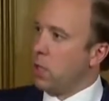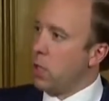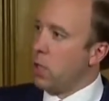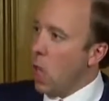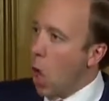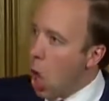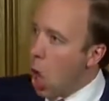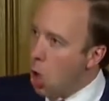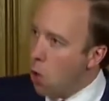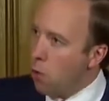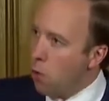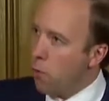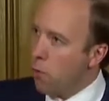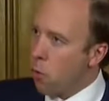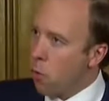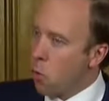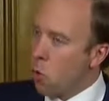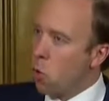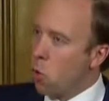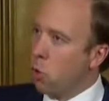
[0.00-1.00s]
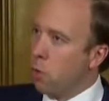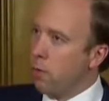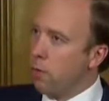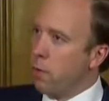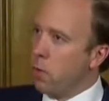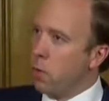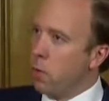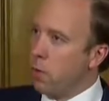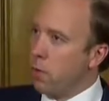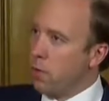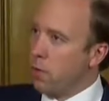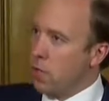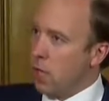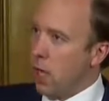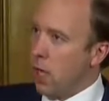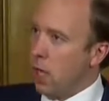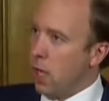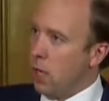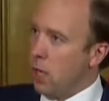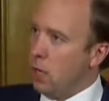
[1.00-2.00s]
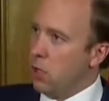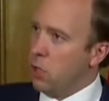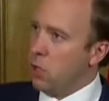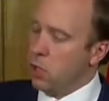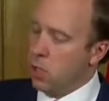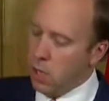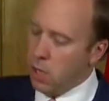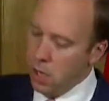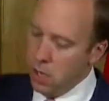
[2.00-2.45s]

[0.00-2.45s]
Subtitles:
and the overall view of SAGE